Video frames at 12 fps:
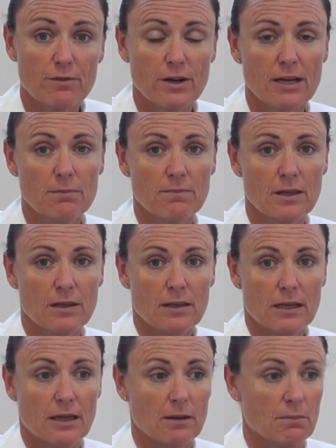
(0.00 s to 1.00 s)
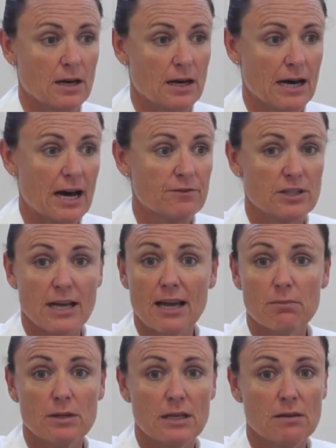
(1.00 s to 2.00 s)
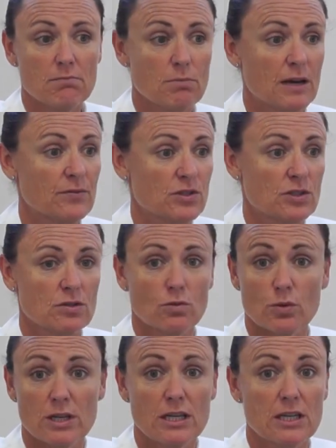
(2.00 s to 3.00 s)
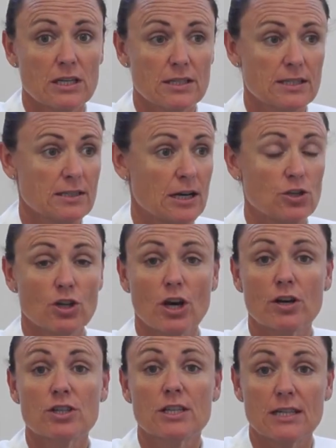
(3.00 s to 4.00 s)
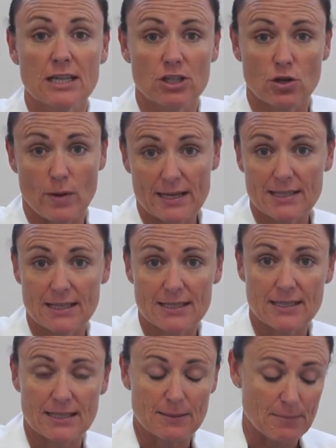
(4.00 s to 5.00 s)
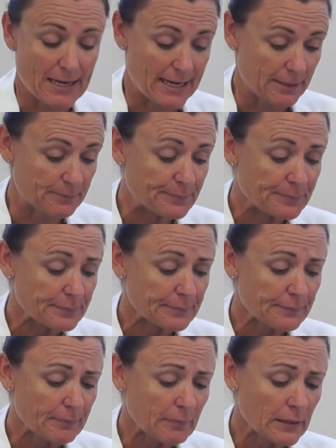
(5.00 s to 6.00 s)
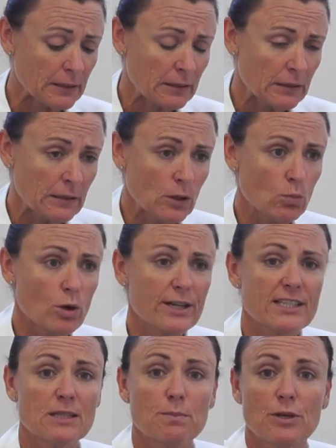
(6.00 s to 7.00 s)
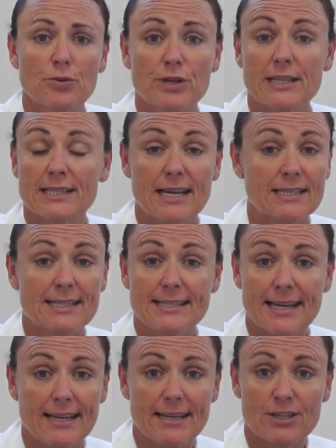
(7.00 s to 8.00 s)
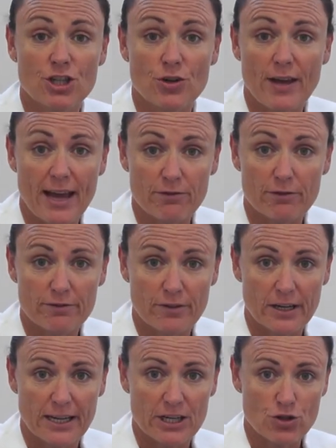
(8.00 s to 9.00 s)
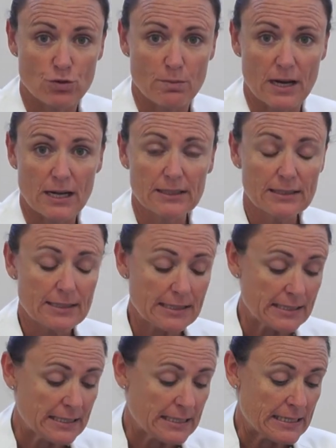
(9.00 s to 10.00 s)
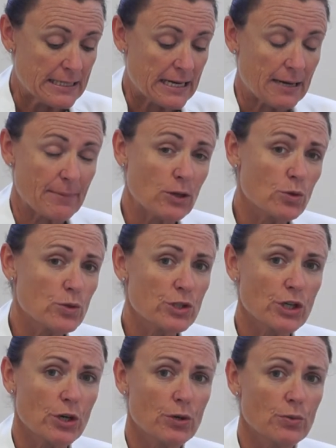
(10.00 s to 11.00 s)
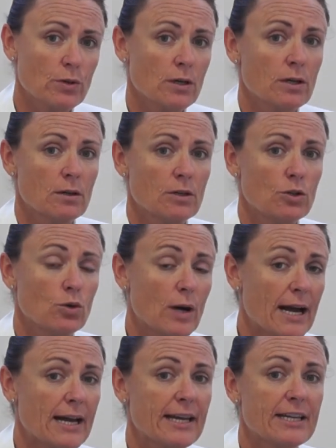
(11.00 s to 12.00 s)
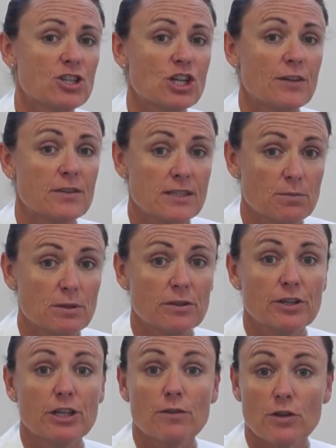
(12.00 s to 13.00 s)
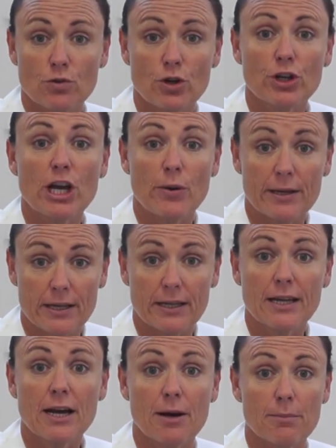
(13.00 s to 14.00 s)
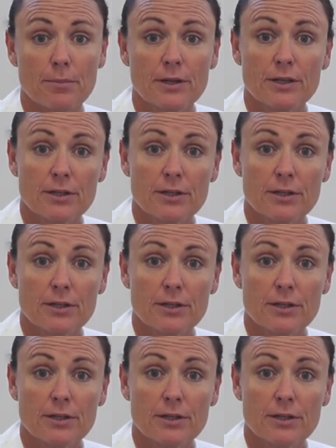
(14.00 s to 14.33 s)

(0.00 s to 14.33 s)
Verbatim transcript: frame. Um, after how many months or years are you going to need to access this money? What experience and understanding do you have of financial markets? Um, and also, your age and the stability of your ongoing income